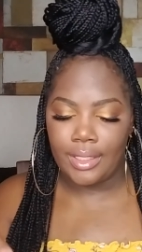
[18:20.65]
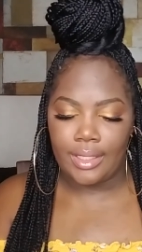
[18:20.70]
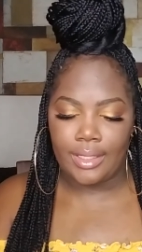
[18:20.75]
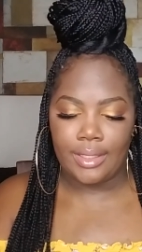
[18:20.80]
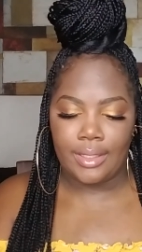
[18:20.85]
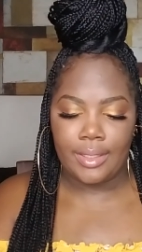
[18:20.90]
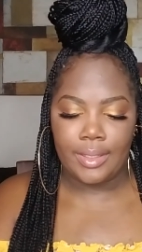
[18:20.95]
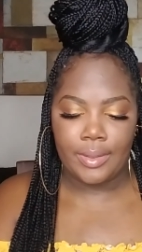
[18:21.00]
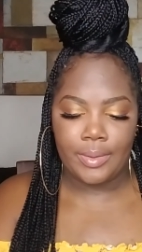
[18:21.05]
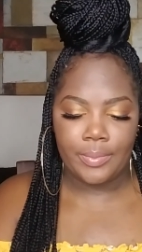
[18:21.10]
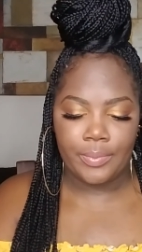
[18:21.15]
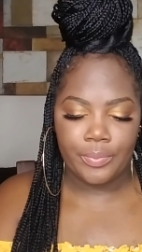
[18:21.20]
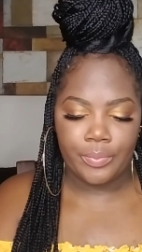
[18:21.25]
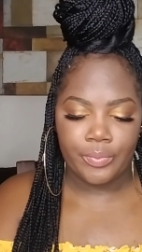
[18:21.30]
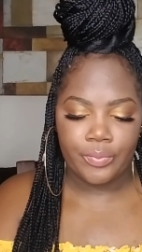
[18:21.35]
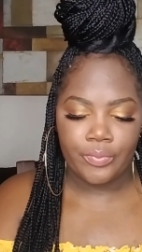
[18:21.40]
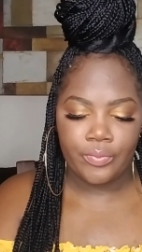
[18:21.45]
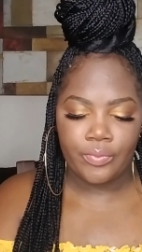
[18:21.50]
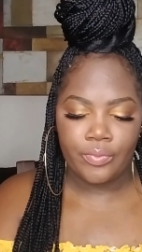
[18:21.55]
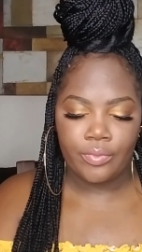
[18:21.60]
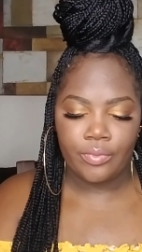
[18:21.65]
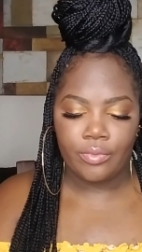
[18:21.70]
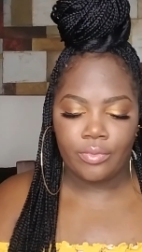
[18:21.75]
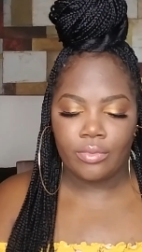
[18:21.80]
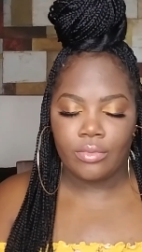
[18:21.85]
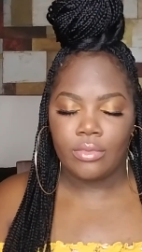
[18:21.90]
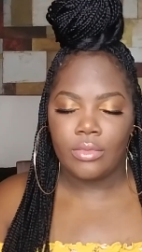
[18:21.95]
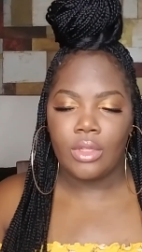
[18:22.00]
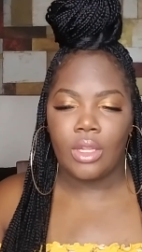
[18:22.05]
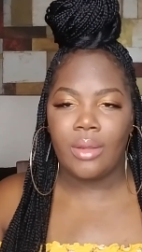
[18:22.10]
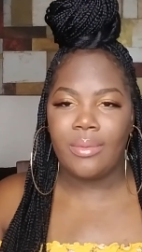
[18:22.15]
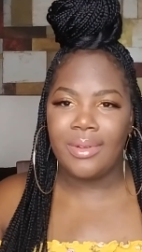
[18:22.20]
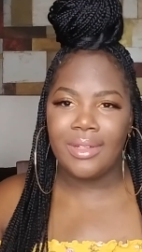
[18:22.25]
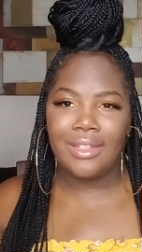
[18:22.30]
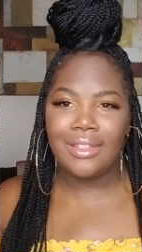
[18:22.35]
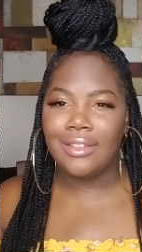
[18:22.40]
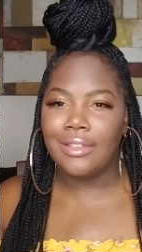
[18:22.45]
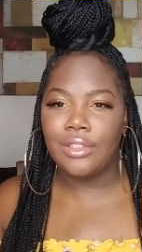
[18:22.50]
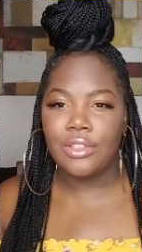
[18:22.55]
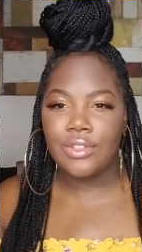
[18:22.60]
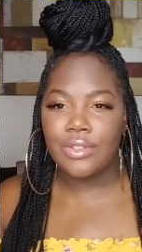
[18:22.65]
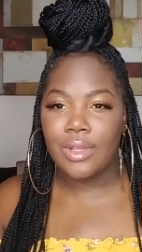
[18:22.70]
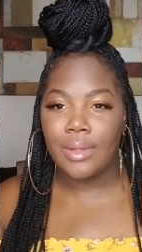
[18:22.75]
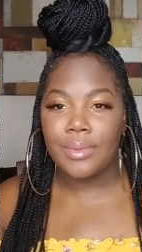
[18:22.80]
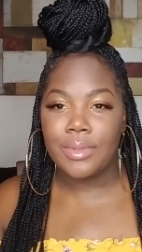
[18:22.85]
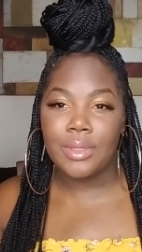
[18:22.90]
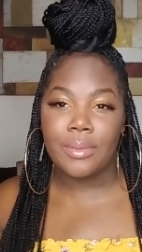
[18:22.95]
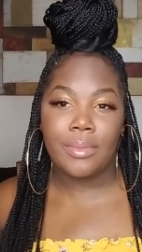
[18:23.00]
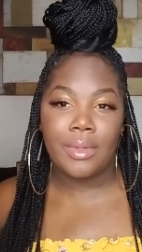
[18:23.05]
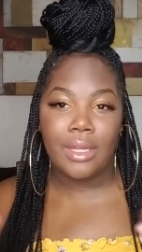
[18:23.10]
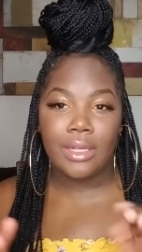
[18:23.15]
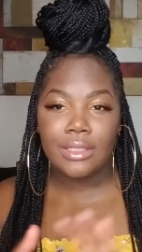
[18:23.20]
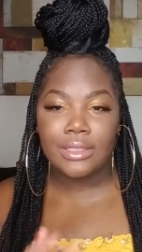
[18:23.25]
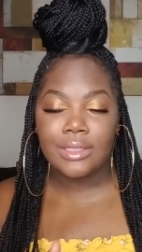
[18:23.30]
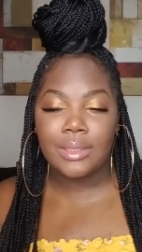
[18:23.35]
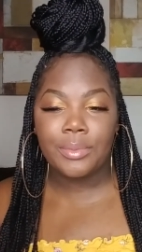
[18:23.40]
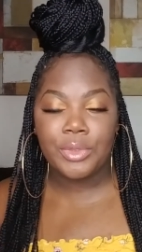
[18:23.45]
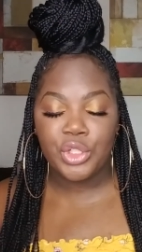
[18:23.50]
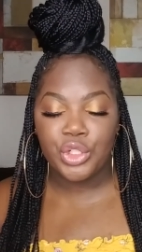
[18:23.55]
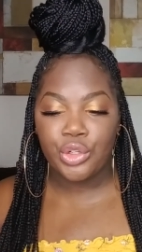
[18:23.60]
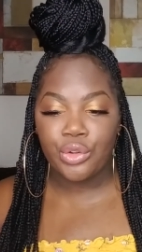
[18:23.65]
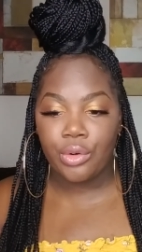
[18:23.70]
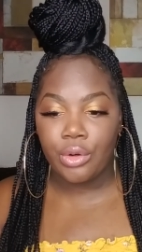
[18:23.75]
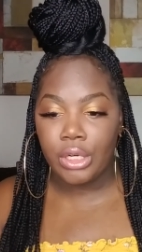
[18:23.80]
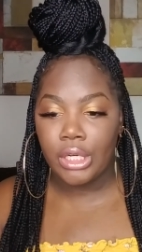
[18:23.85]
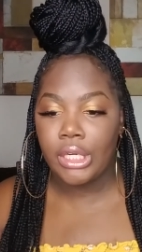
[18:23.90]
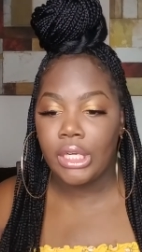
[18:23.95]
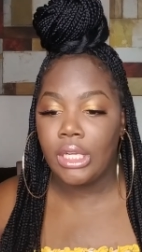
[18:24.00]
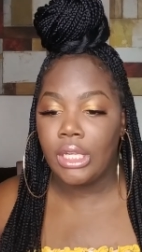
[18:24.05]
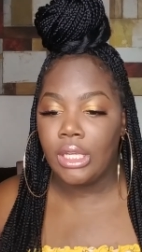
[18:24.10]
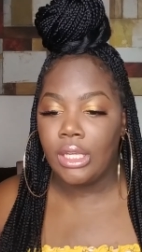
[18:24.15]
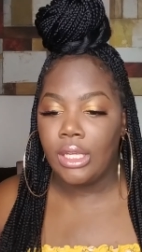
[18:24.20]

I'll put it in the description box, I'm sure.